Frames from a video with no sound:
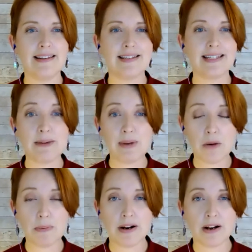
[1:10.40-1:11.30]
Today, we
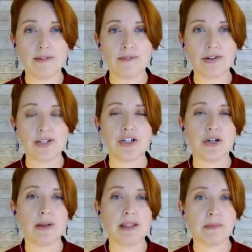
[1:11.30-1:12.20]
open our
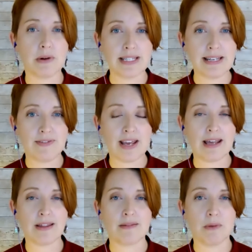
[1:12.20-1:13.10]
conversation with a
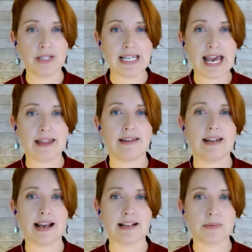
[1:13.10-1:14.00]
multi-faith,
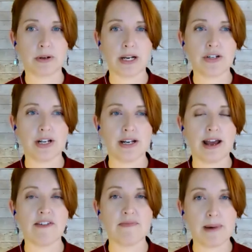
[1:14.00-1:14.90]
multi-ethnic exploration
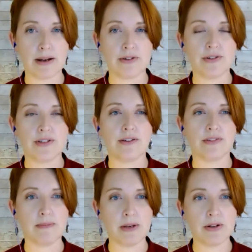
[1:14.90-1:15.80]
of models of
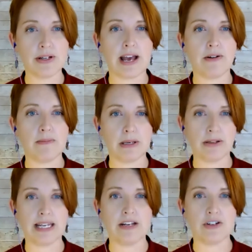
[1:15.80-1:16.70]
communal
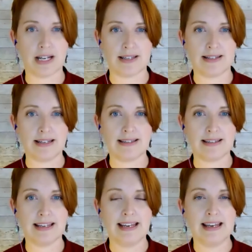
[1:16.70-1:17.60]
accountability and justice.
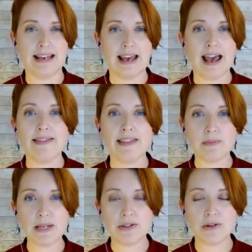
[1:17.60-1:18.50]
And then
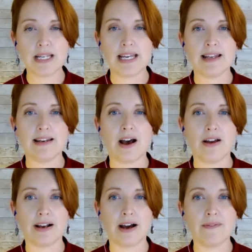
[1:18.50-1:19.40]
we zoomed in
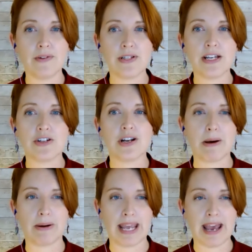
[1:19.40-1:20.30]
on a conversation
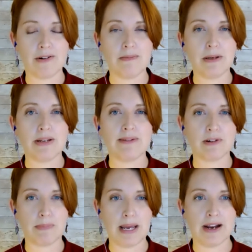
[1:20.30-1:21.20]
about accountability and
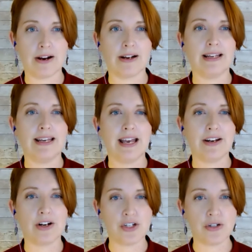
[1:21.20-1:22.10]
repair
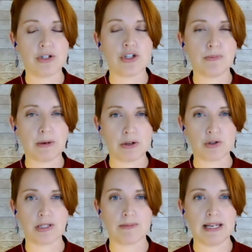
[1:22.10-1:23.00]
in our Jewish
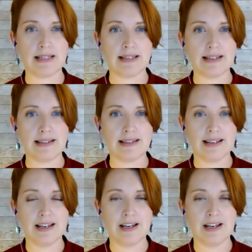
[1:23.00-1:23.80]
spiritual spaces.